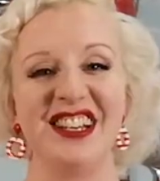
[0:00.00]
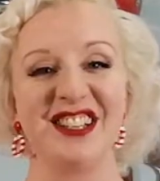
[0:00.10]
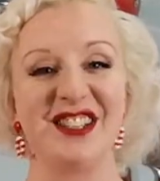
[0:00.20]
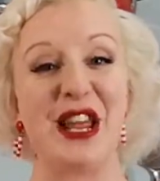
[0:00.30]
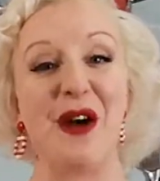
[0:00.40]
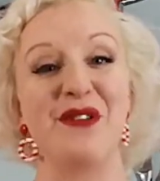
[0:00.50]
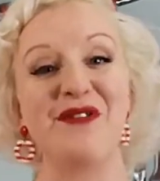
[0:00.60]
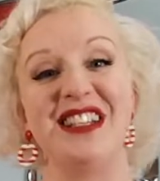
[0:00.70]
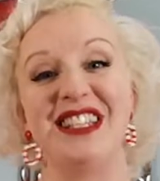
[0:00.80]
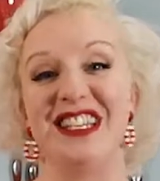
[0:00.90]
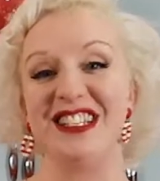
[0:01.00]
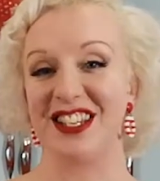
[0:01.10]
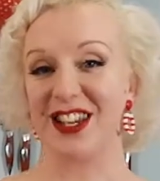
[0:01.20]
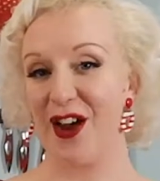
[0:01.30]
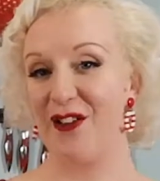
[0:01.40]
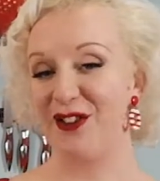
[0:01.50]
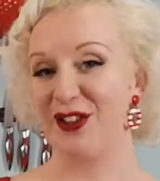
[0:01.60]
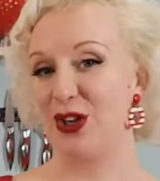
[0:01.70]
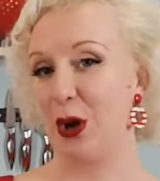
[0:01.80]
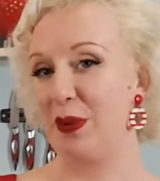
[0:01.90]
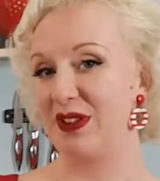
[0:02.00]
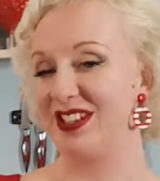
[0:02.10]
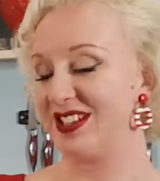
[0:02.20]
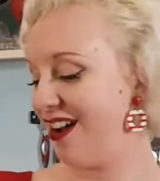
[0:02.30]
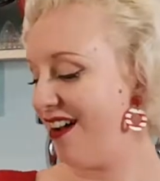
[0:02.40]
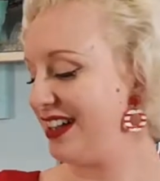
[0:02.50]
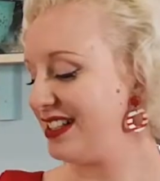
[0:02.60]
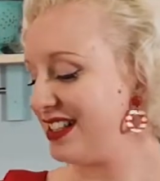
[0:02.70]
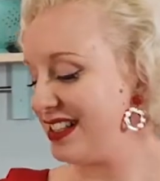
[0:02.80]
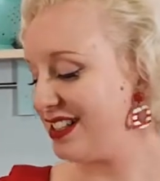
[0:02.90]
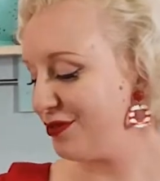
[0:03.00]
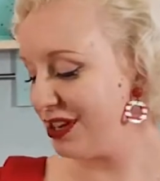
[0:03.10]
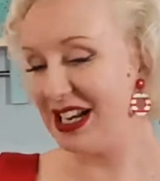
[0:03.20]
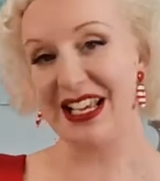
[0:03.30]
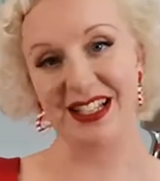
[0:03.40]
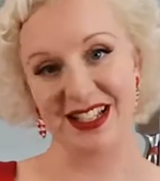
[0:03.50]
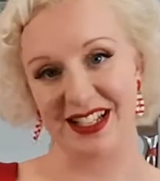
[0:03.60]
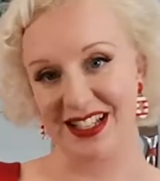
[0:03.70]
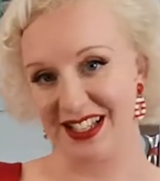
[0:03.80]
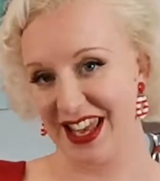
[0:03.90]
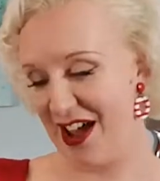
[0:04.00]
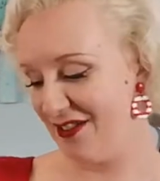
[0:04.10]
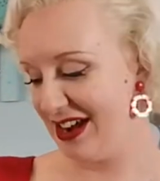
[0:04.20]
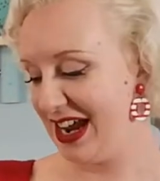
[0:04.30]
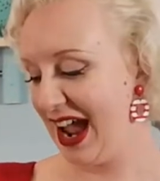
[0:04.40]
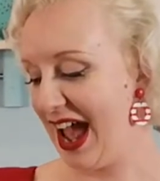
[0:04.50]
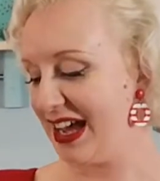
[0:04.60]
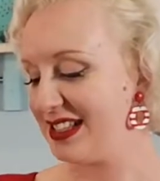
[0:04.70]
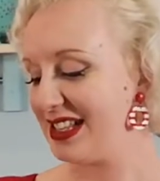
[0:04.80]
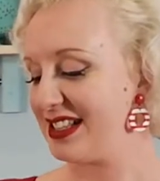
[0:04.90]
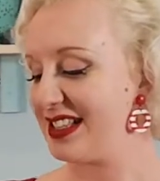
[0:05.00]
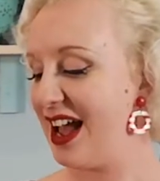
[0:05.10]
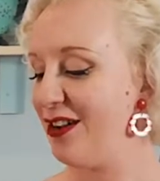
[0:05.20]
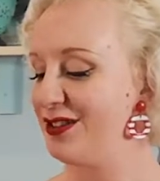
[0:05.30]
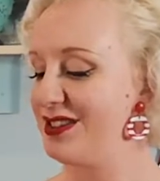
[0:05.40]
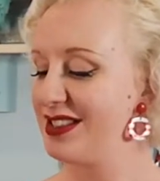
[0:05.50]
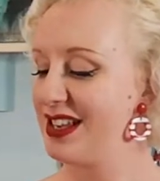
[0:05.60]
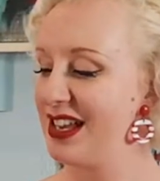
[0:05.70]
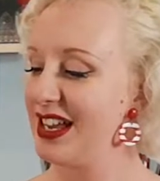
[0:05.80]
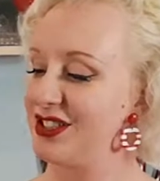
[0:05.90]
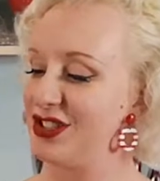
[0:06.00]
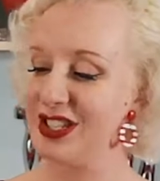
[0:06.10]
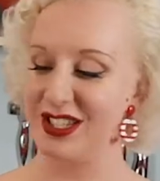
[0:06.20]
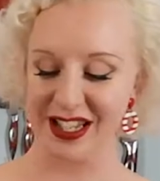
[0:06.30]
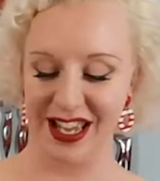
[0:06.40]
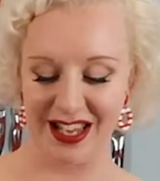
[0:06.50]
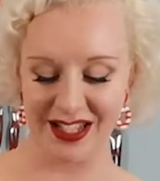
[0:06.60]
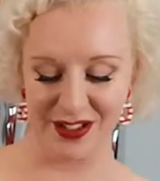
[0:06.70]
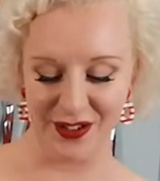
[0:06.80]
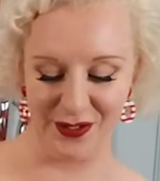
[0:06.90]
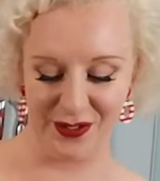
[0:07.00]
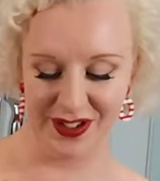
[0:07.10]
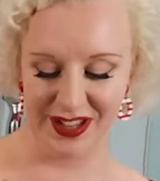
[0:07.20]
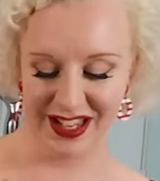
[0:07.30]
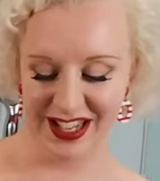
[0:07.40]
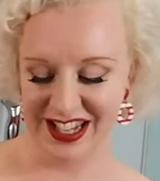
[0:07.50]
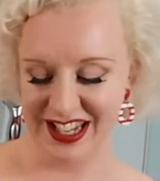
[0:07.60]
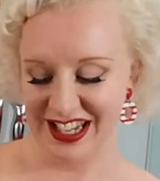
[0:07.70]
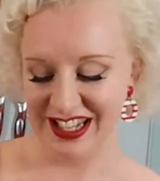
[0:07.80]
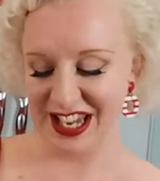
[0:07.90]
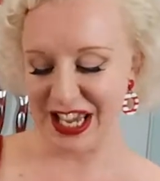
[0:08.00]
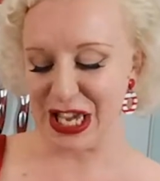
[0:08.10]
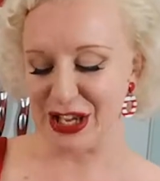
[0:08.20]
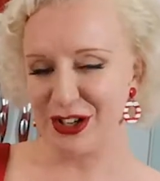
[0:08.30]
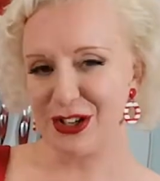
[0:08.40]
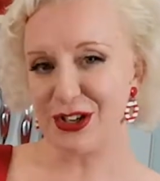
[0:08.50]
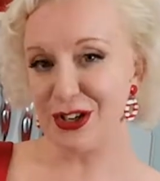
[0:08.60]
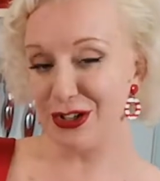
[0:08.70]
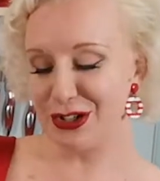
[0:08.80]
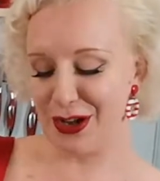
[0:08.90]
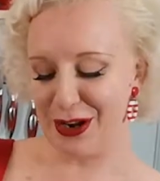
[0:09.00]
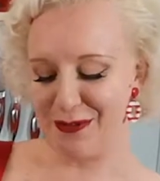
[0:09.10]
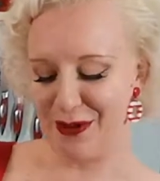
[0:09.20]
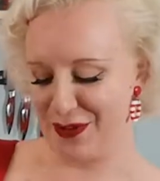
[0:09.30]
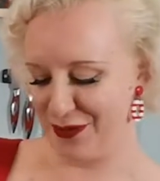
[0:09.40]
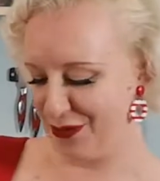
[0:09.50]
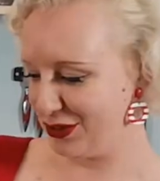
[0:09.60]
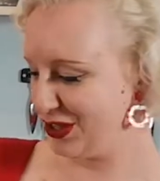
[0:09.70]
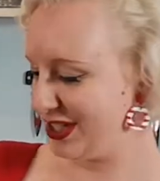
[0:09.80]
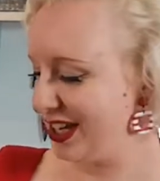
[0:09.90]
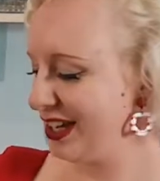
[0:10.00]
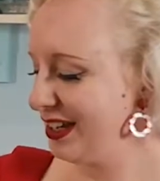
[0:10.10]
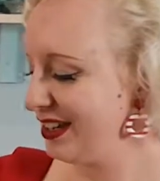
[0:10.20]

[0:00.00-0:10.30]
So now we're ready to cover the top and the sides. This really isn't as scary as it sounds. It's just a case of taking a good dollop of your frosting.